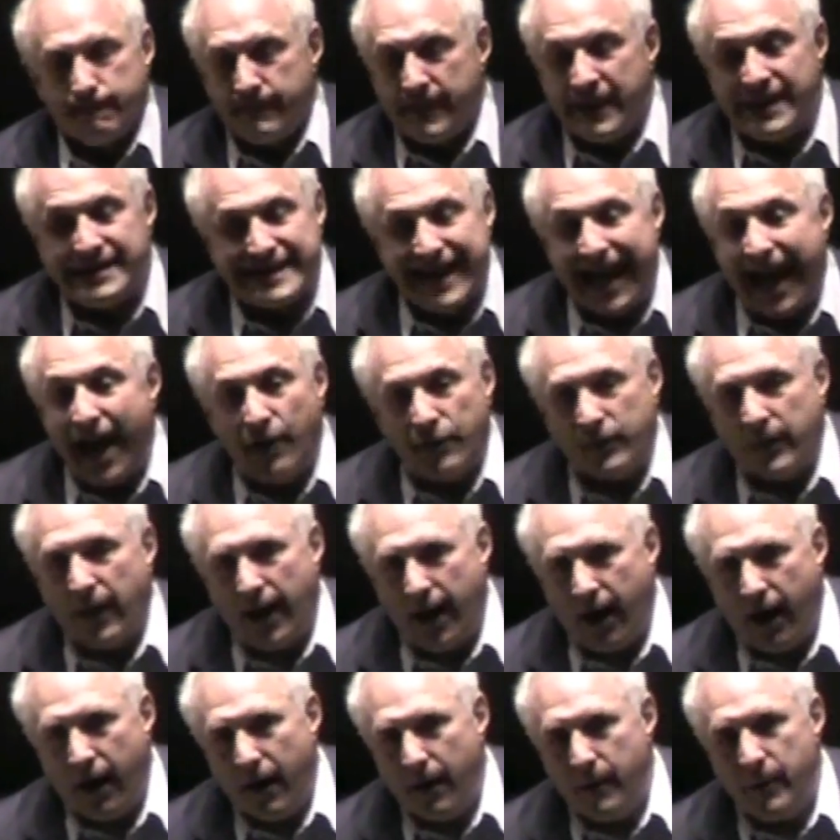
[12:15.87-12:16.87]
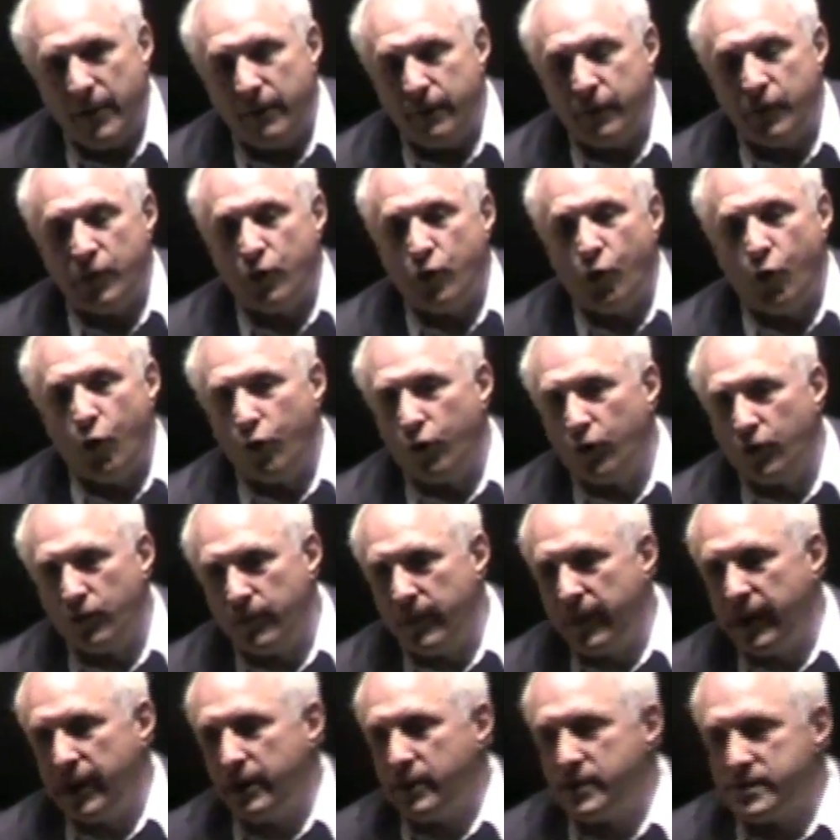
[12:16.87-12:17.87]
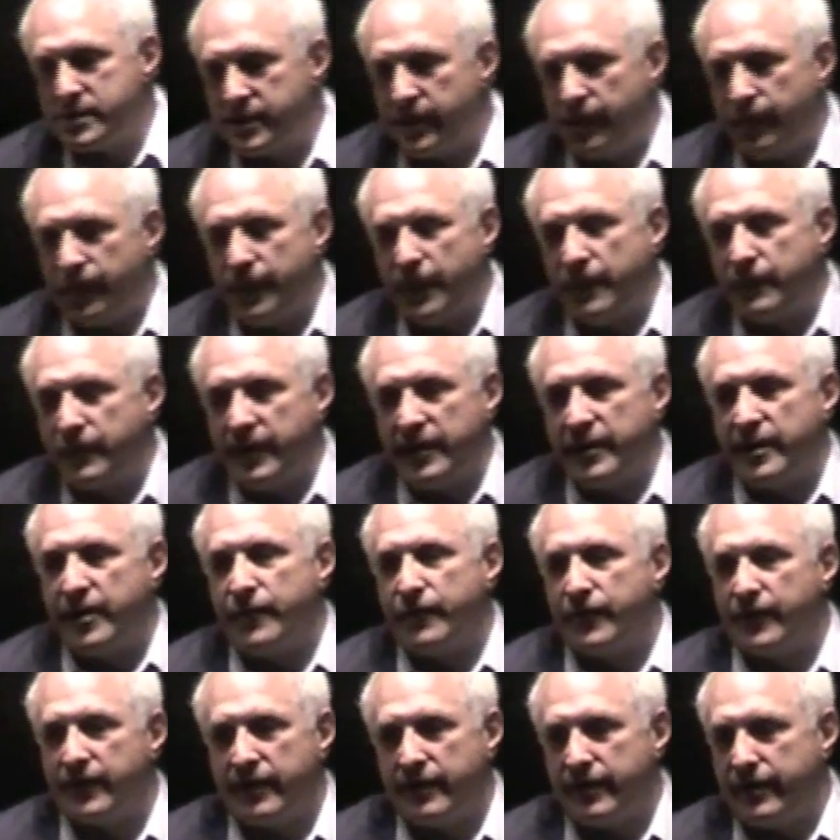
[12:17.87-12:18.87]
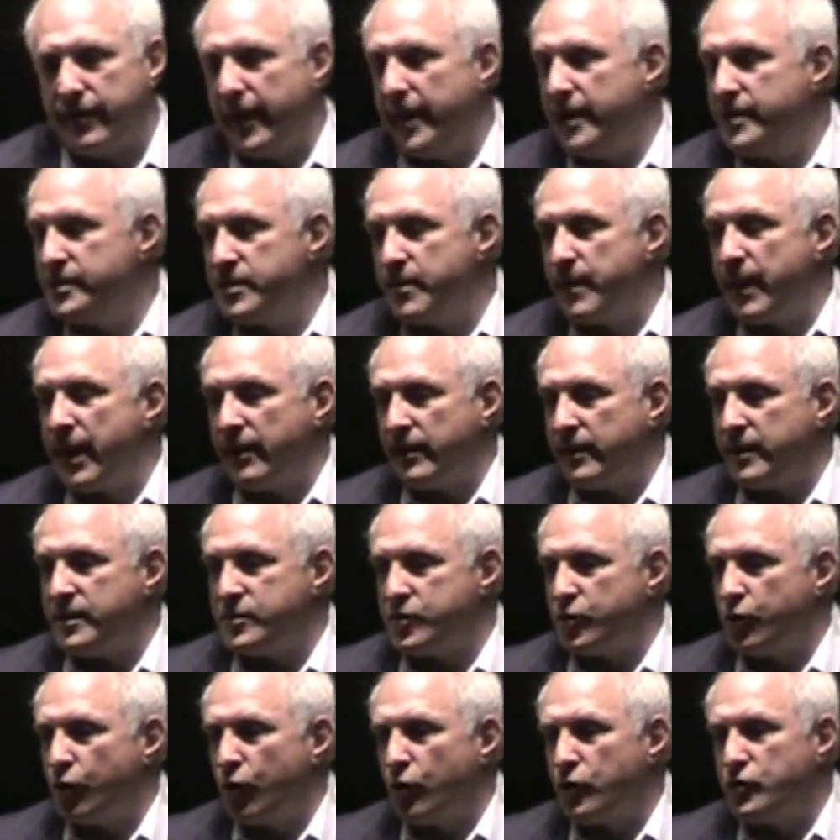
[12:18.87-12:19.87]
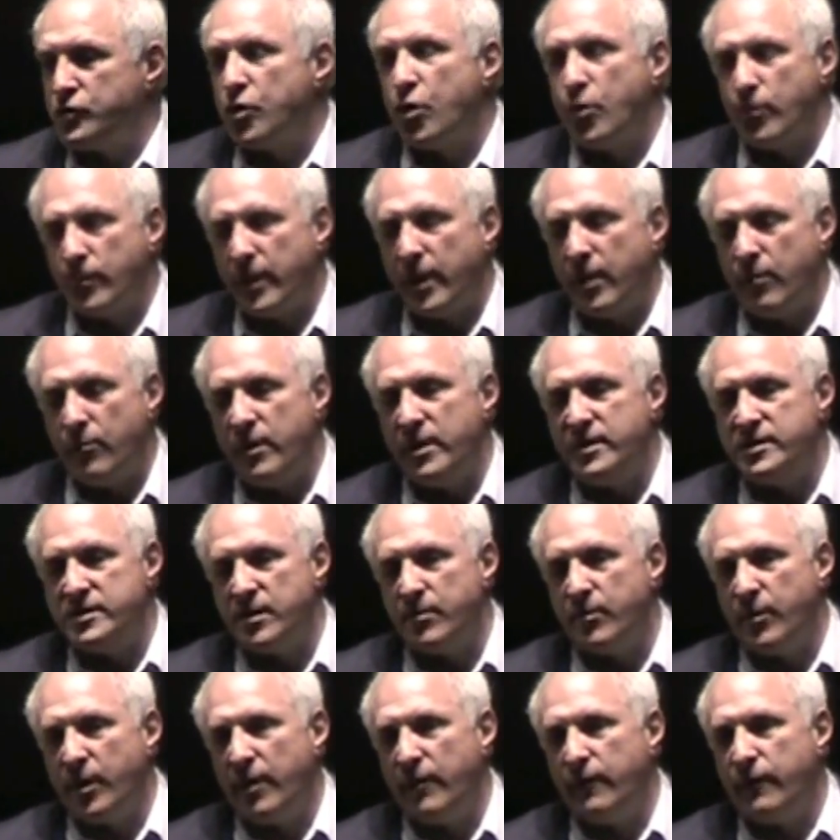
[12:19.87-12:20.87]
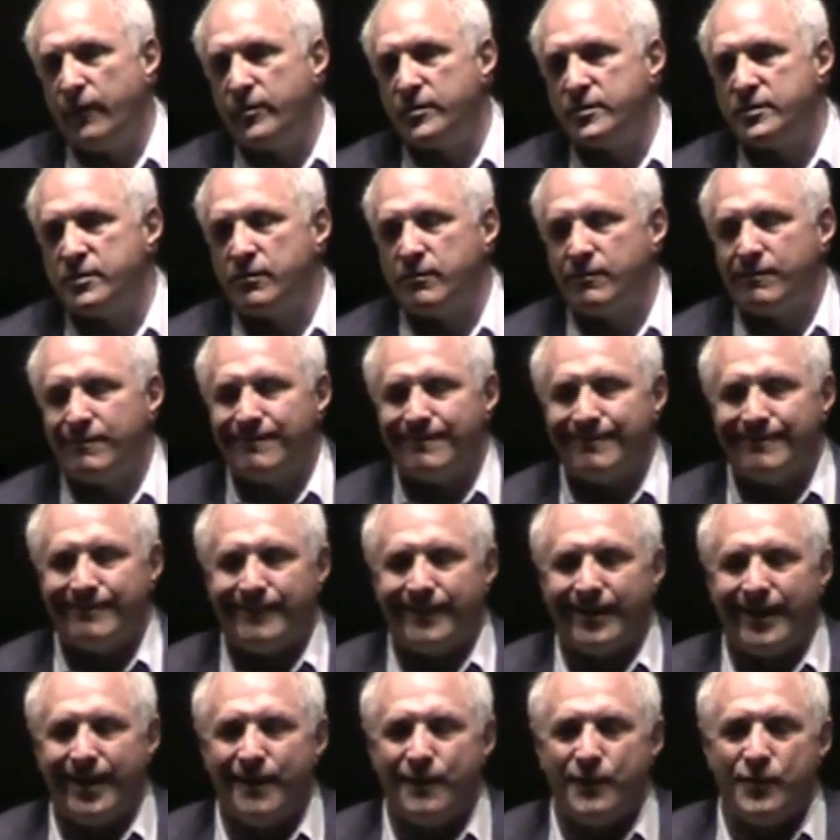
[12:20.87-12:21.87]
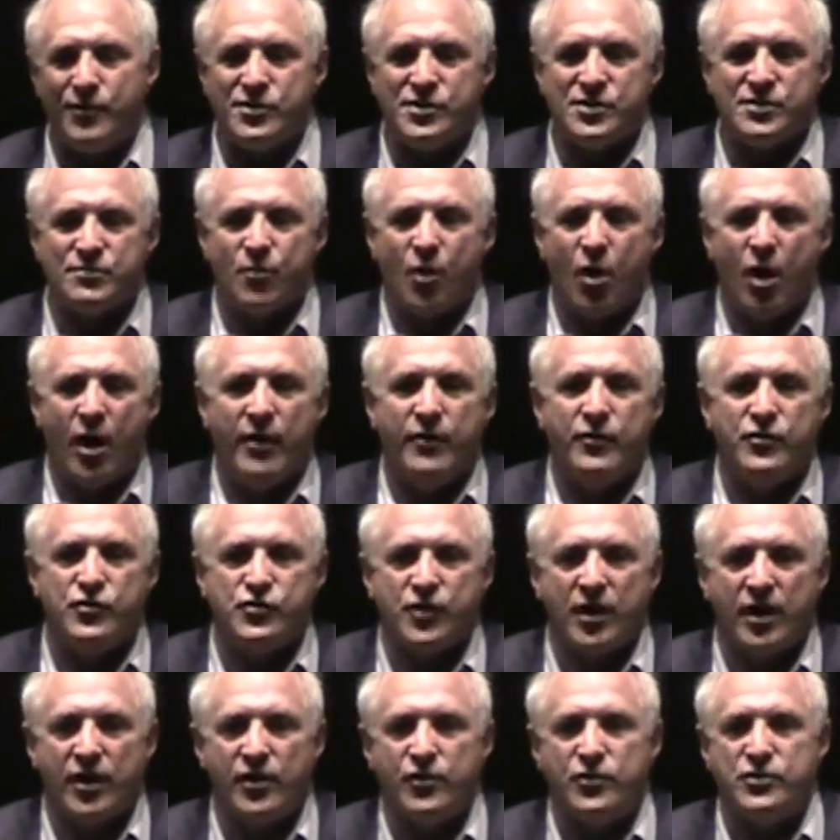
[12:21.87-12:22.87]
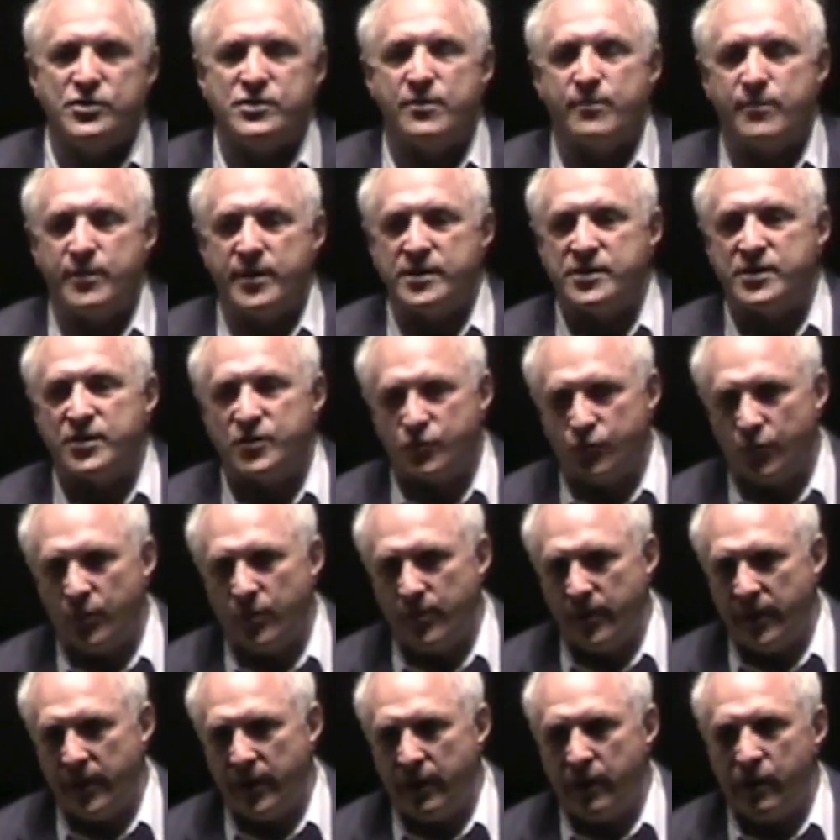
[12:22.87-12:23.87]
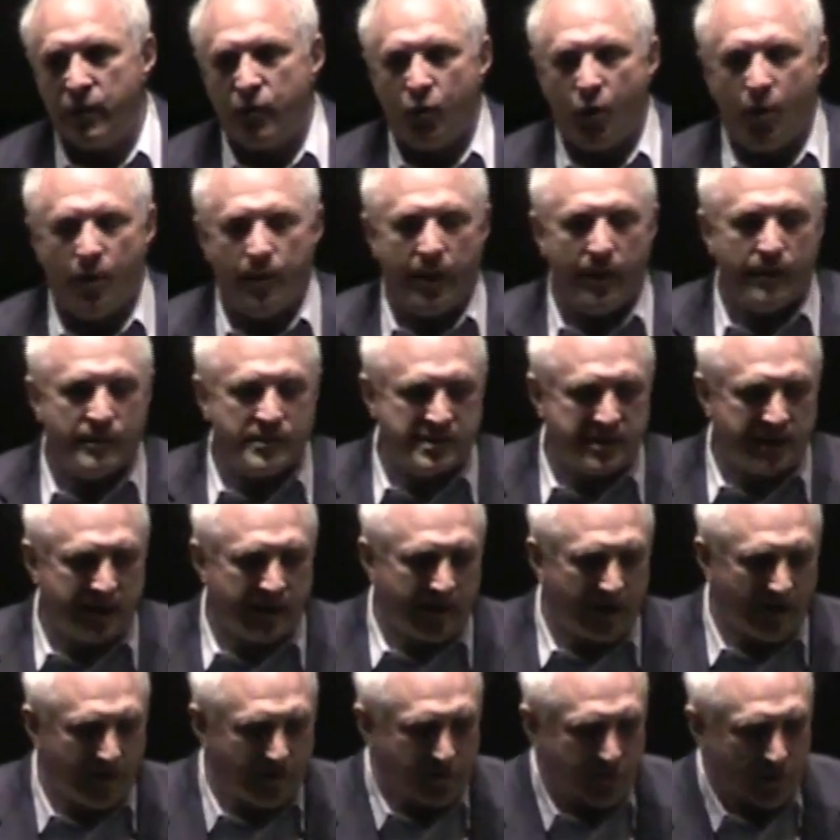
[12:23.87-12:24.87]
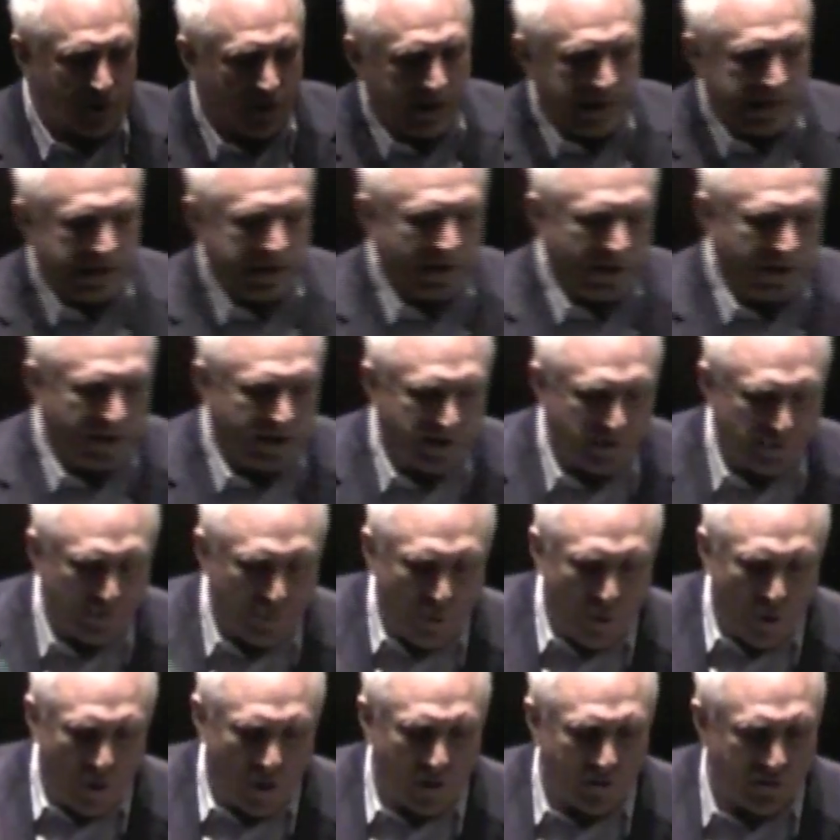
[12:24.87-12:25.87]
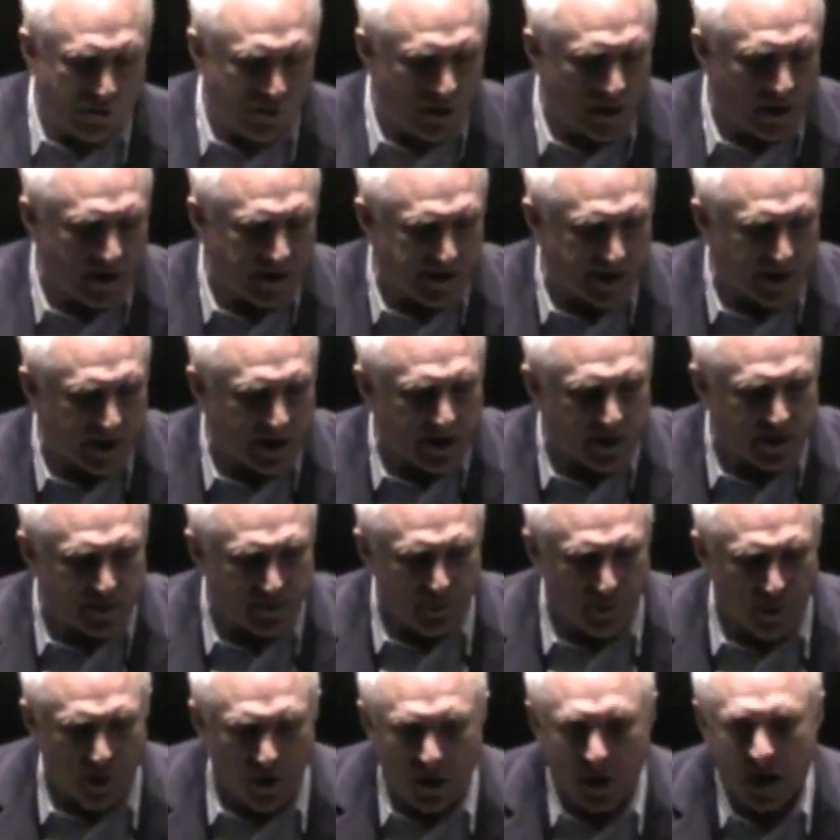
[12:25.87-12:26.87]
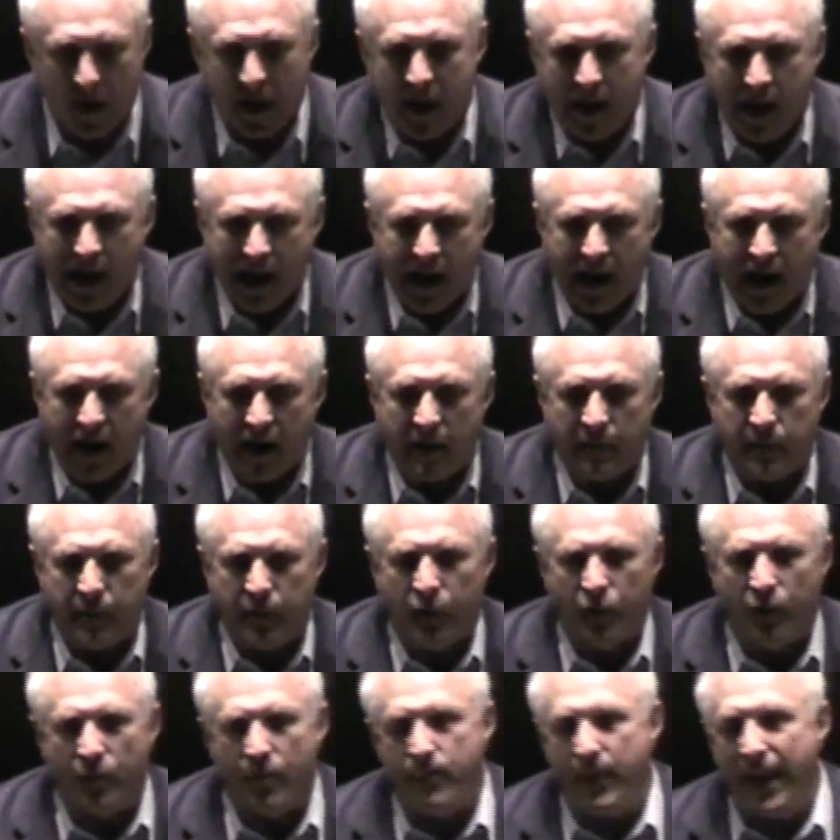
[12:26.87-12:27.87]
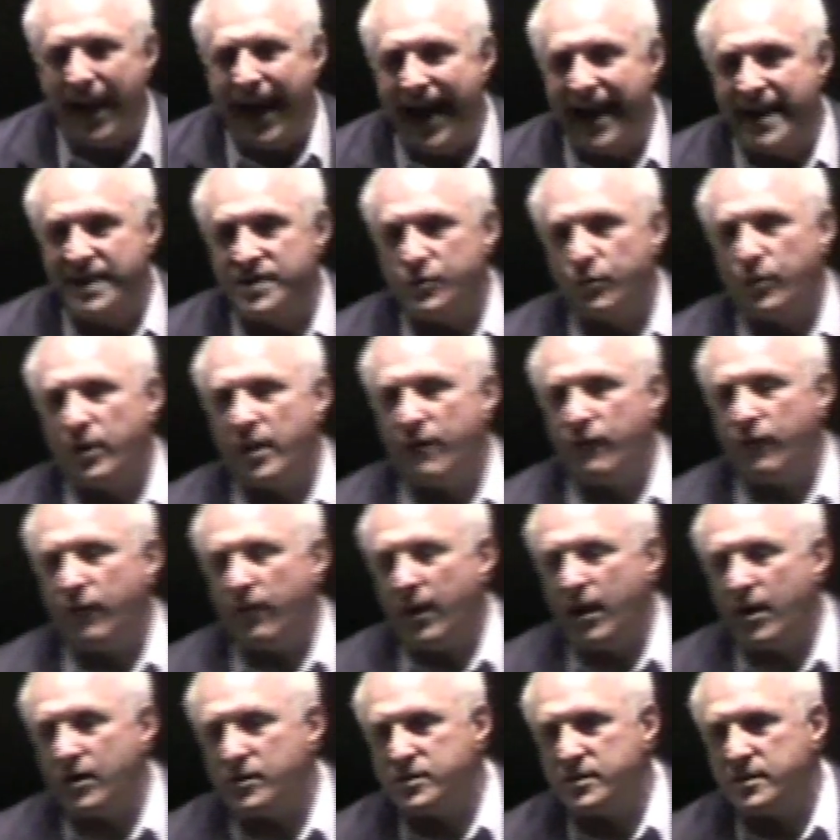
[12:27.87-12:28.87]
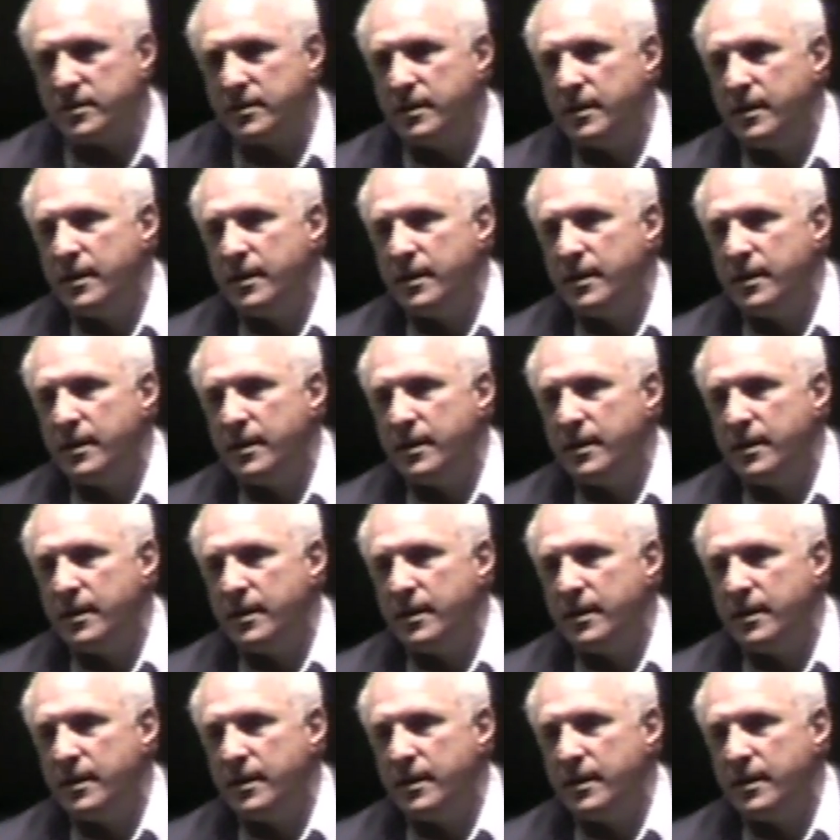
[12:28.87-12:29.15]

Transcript: it's out there, and if you Google me, you'd see 50 different things about this girls' home that I'm raising the money for. So if you're smart and you're trying to do some business with me, you call me up and say, I'm trying to sell you this water, I'm trying to sell you this book, I got computer bags, whatever else.